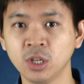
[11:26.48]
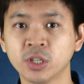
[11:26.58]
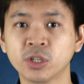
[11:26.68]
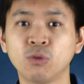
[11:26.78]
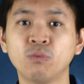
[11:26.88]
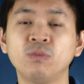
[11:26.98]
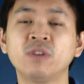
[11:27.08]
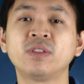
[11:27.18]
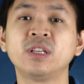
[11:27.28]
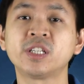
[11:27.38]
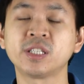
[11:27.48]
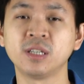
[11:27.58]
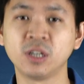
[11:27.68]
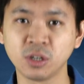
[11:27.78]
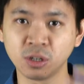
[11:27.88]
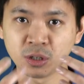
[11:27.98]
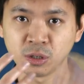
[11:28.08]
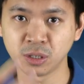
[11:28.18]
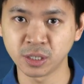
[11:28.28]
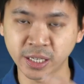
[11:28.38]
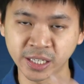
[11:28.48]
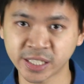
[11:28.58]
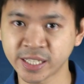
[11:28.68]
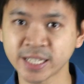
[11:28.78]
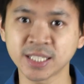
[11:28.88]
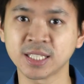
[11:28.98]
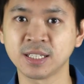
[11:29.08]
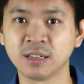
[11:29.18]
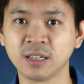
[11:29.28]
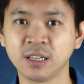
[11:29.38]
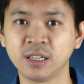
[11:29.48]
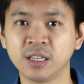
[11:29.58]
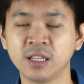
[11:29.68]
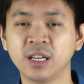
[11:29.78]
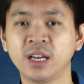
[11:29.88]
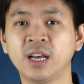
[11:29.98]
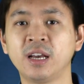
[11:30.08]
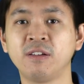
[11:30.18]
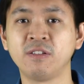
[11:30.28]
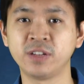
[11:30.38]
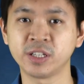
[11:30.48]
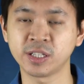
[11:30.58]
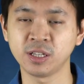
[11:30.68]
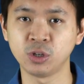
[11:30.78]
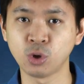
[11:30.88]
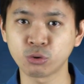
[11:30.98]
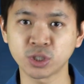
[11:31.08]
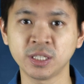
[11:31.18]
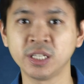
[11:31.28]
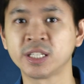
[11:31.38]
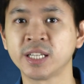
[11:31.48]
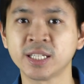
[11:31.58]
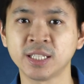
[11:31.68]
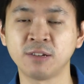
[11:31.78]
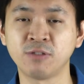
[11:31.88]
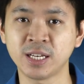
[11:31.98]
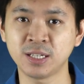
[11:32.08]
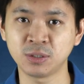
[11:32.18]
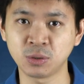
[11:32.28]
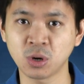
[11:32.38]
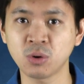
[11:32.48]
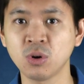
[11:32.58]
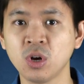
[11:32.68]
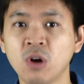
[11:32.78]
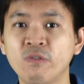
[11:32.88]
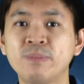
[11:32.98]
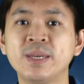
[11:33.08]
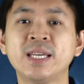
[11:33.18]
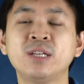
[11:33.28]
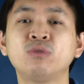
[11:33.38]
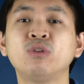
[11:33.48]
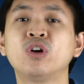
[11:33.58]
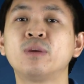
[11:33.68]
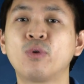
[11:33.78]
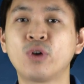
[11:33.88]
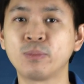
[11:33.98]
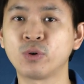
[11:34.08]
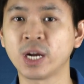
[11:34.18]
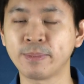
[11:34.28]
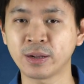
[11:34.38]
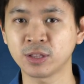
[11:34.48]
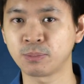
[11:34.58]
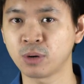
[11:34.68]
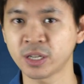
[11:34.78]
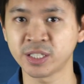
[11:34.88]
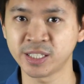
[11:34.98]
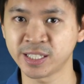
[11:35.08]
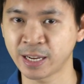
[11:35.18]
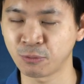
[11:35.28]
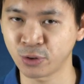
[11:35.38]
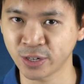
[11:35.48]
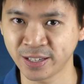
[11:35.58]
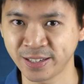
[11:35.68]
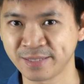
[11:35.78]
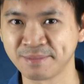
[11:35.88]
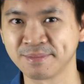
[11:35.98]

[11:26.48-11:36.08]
So with this inset, with this notion inset and ready to go, we begin to learn more and more about the processes at work here.